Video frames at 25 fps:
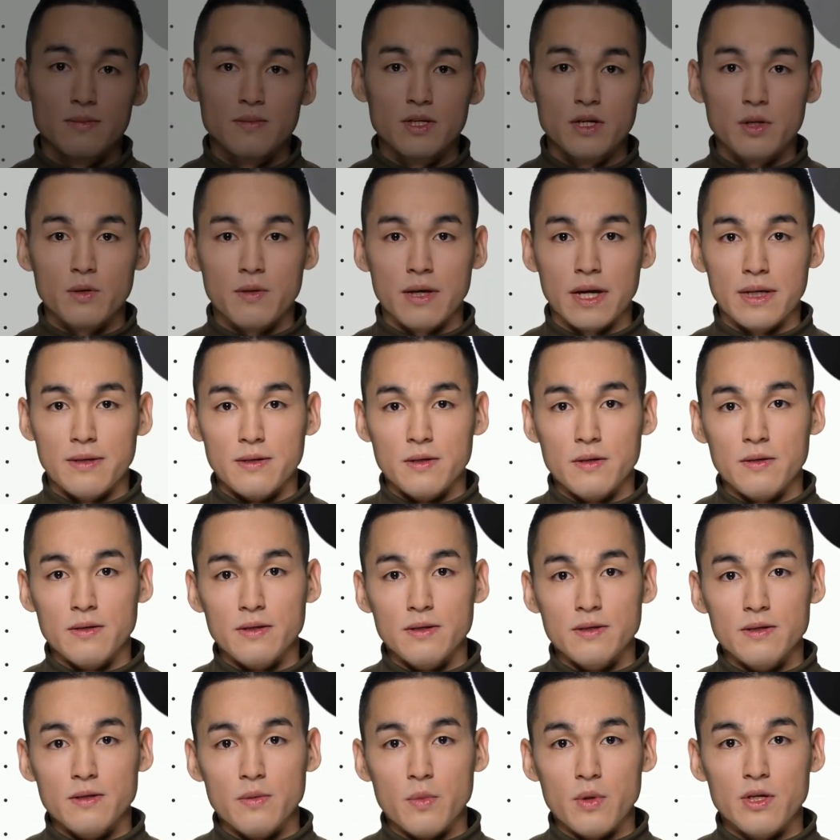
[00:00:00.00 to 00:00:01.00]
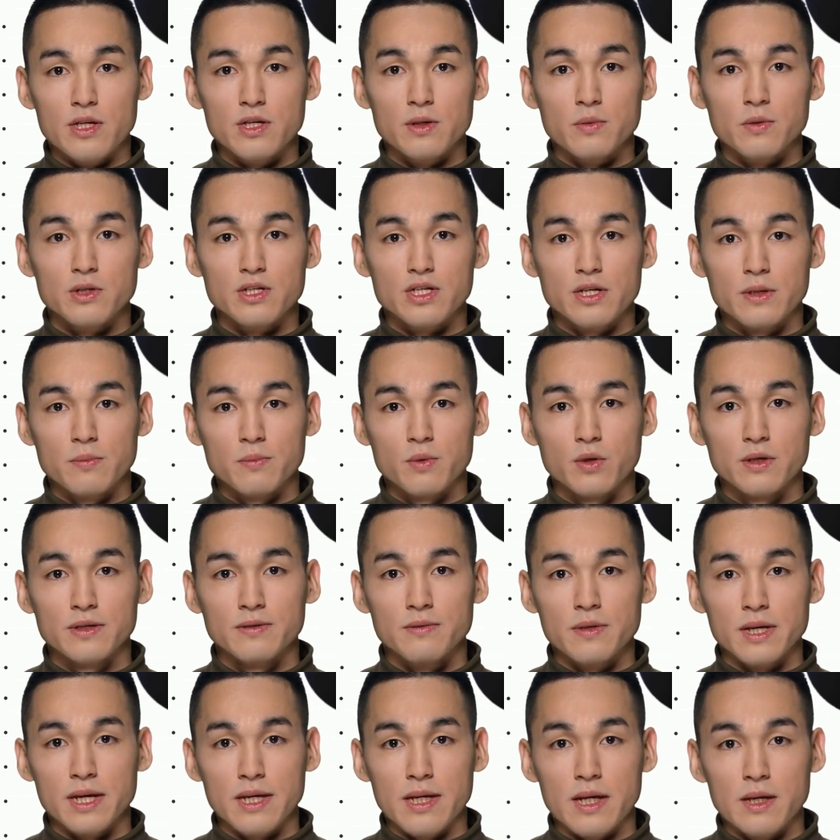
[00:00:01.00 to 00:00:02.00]
So then, what is a receiver?
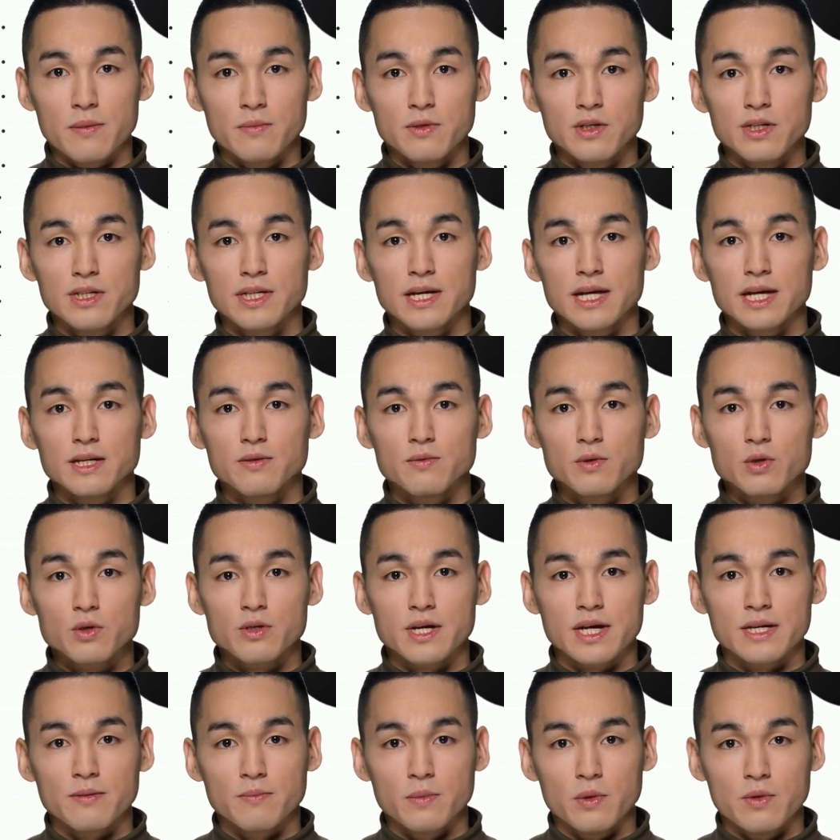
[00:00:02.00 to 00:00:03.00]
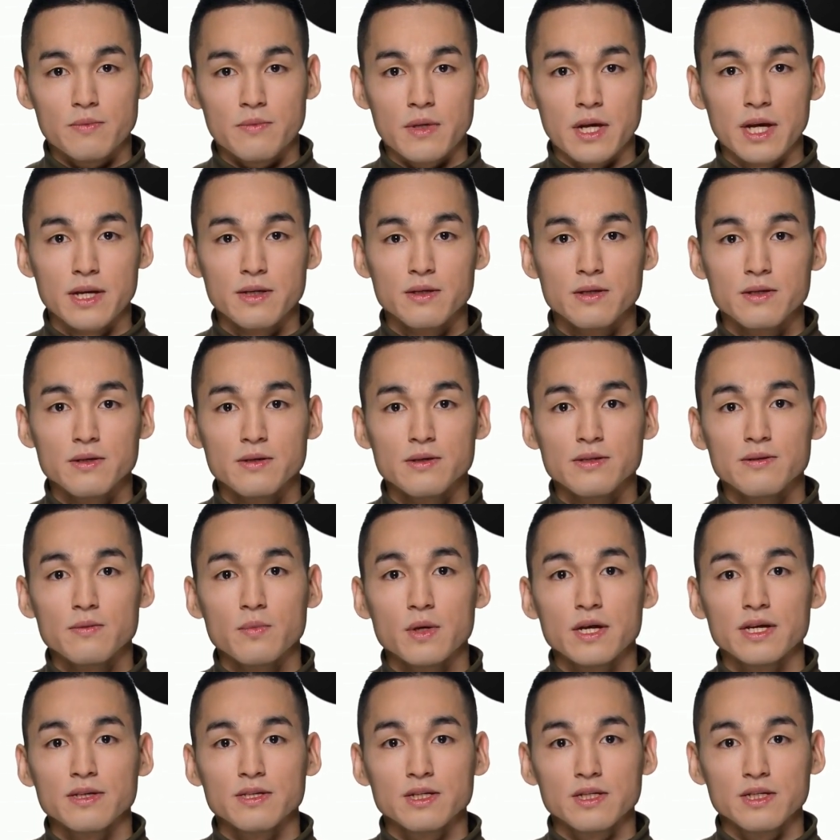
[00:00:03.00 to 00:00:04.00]
It comes with an inbuilt amplifier,
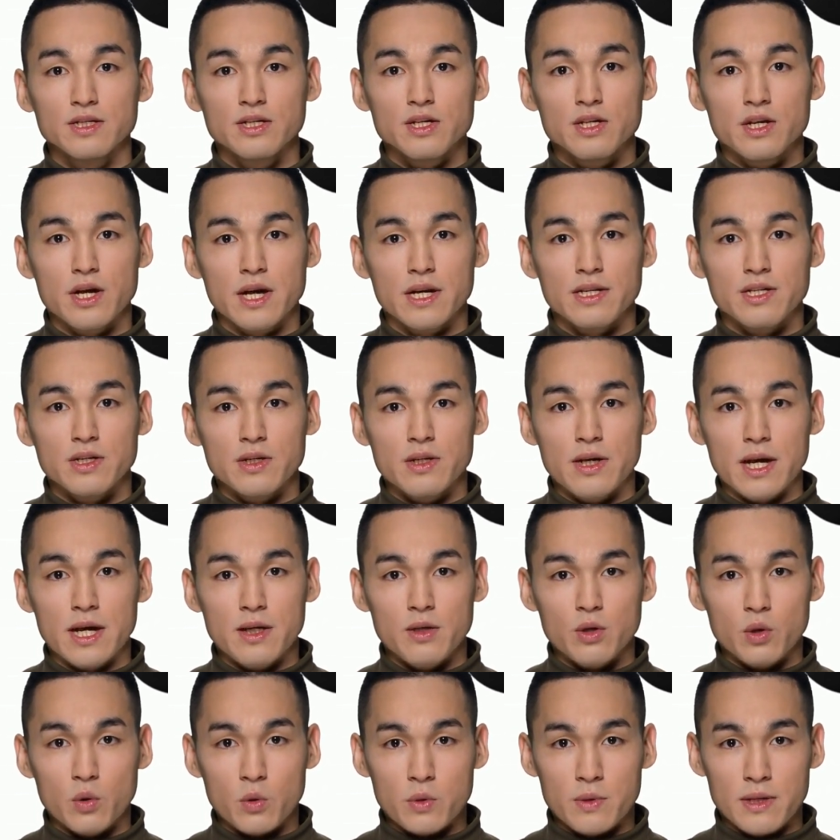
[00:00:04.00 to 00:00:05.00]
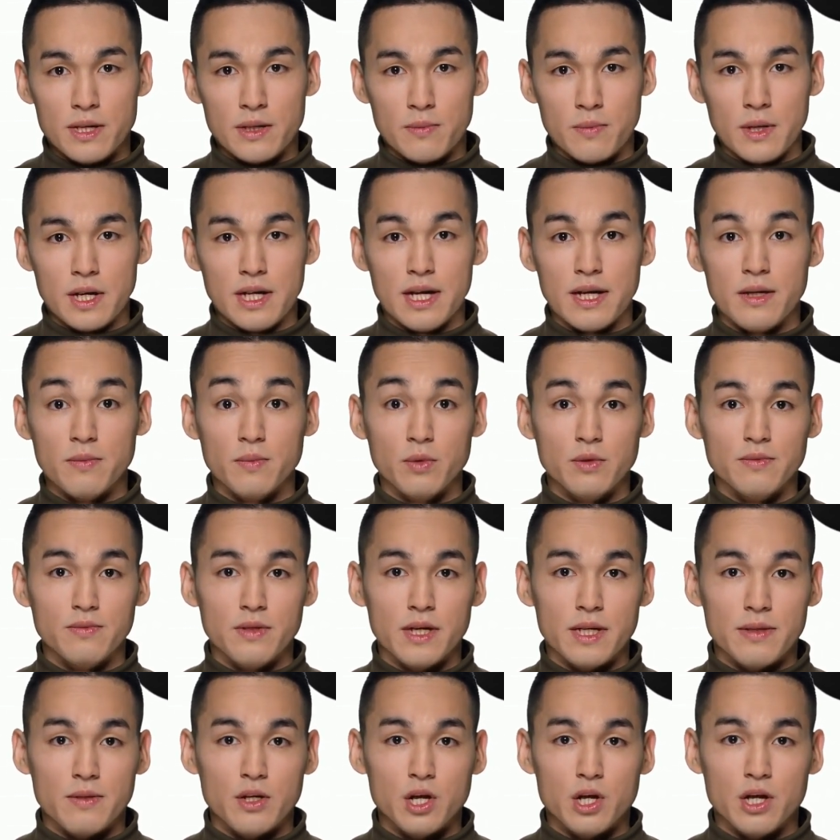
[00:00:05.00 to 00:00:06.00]
but it is just not only about
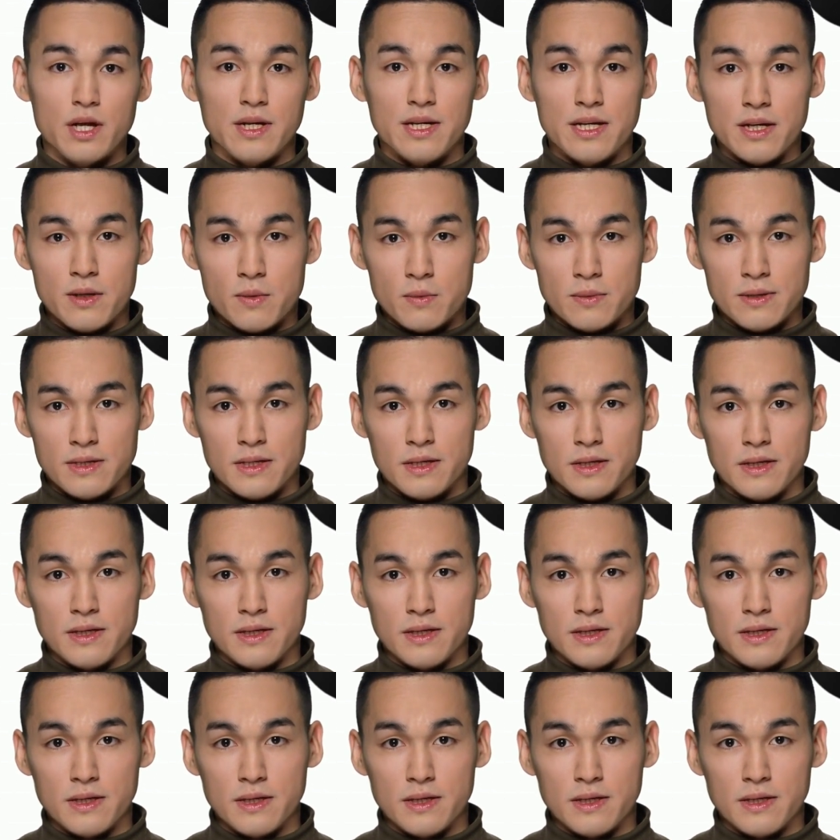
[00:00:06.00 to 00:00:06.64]
amplifying audio.